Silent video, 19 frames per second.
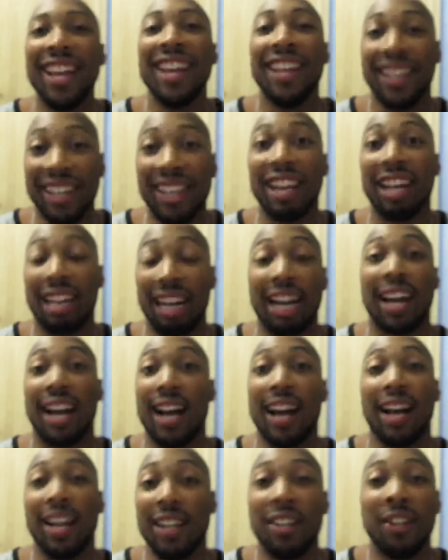
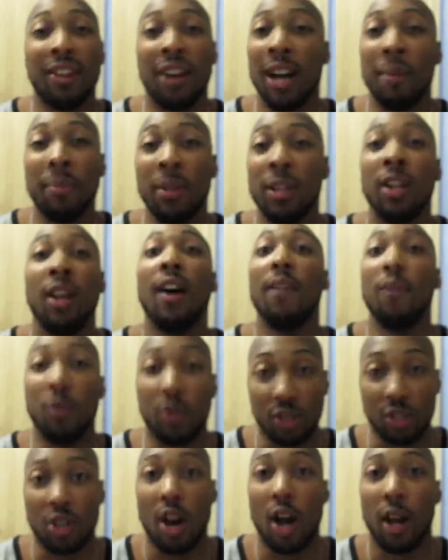Yeah, I'm in love
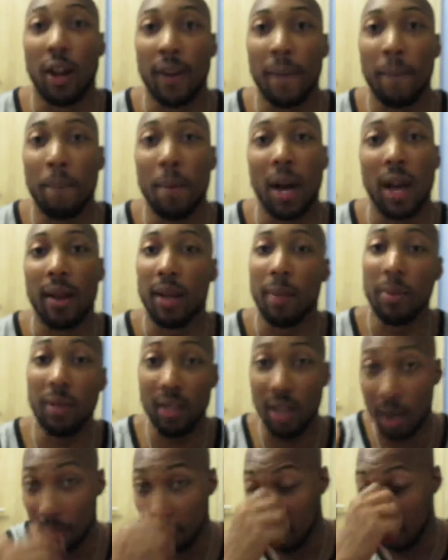with Scarlett. But I
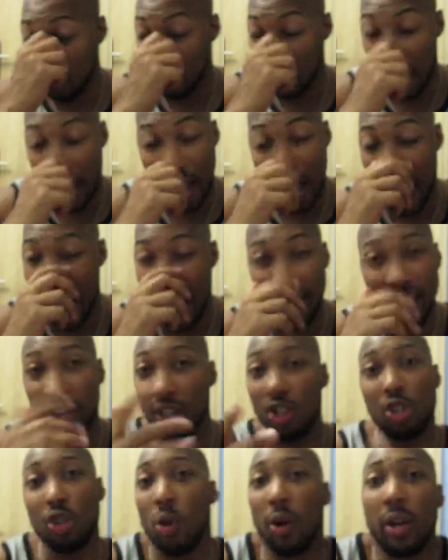mean, I
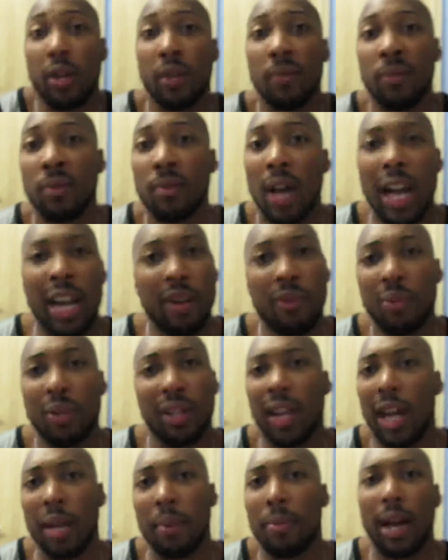didn't really
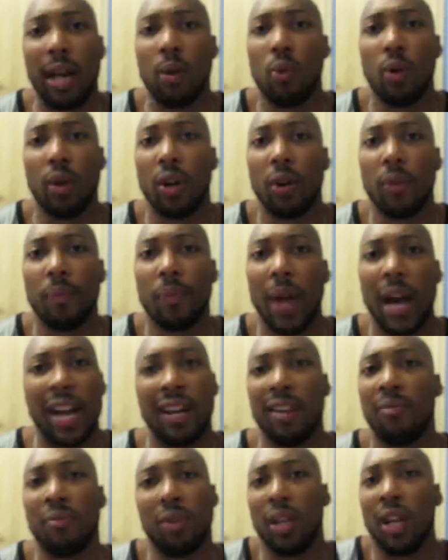like Black Widow. I
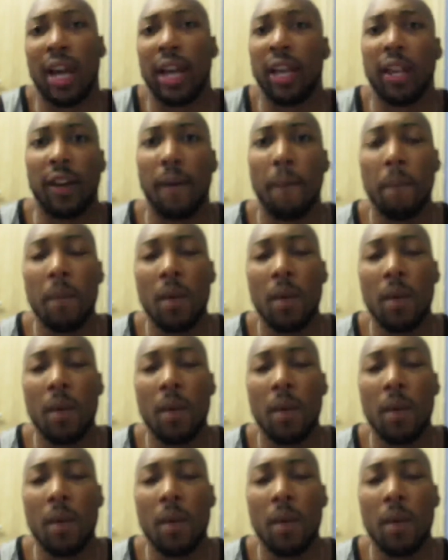didn't really like it.